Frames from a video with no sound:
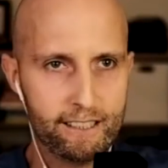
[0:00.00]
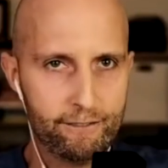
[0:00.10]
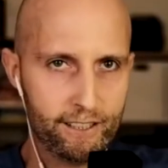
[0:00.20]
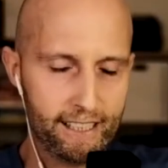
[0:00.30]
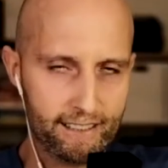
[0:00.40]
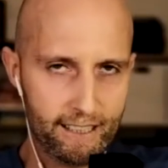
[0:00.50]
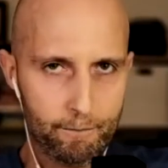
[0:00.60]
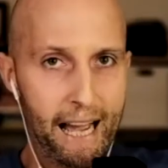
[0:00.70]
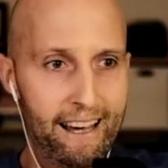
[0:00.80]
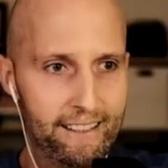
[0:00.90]
different things that
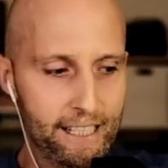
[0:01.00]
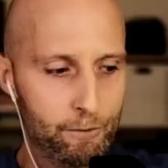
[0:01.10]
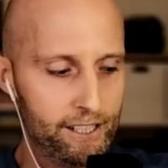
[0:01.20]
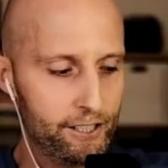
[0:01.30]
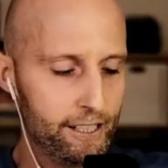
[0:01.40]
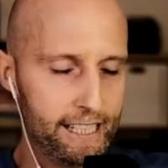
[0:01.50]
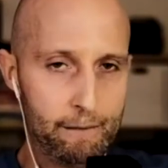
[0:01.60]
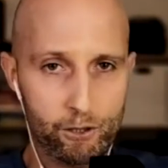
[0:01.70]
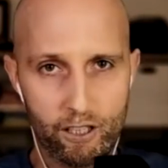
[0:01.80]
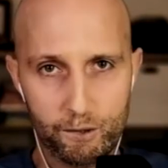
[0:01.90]
paths I went down, I came
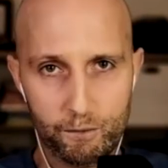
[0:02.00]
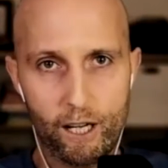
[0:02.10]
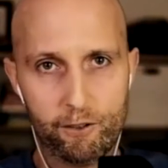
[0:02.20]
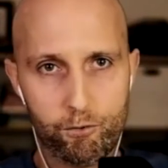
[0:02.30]
across breath